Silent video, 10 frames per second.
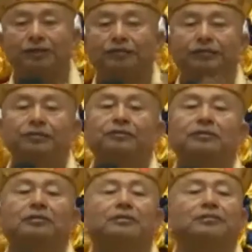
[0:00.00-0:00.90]
new
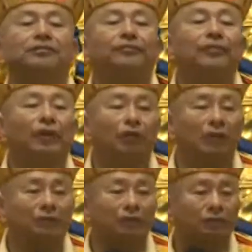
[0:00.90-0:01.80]
book,
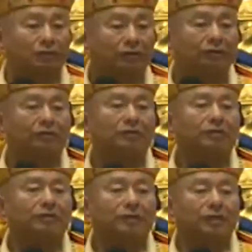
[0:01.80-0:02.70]
old book,